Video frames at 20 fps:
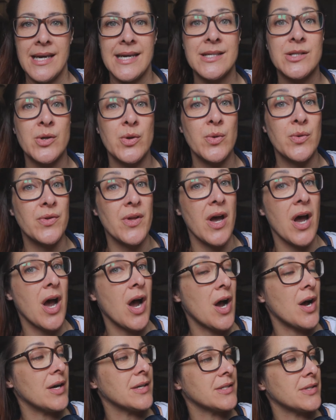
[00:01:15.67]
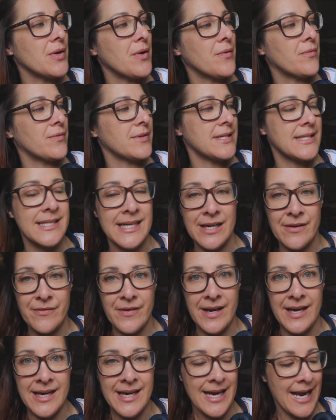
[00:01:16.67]
It's called The Art of
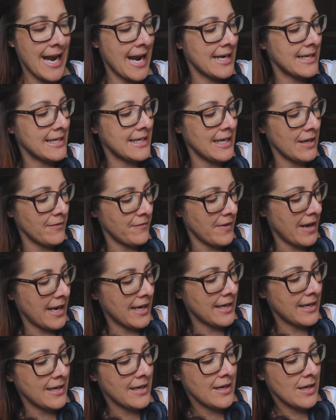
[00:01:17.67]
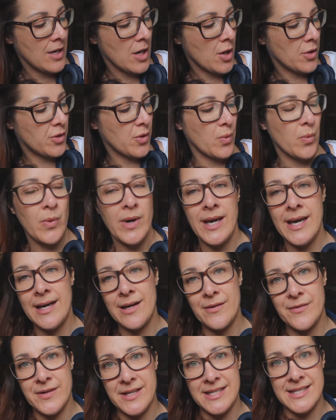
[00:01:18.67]
Receiving and Giving, the
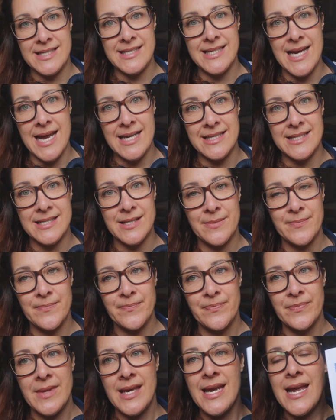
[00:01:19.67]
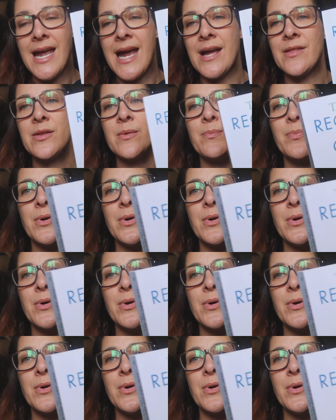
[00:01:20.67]
Wheel of Consent. And the